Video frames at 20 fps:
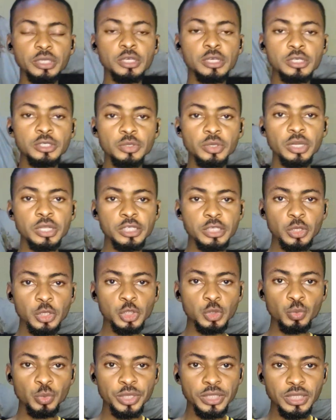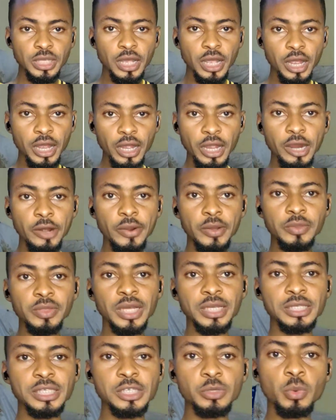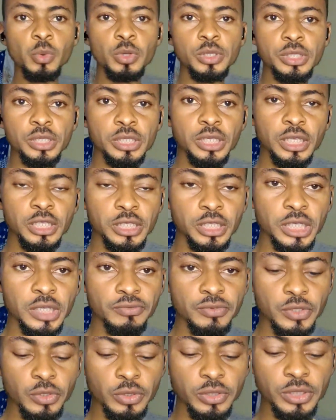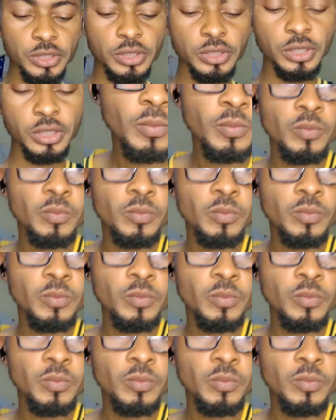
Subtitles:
So let's just wait, hang around and see what it gives us.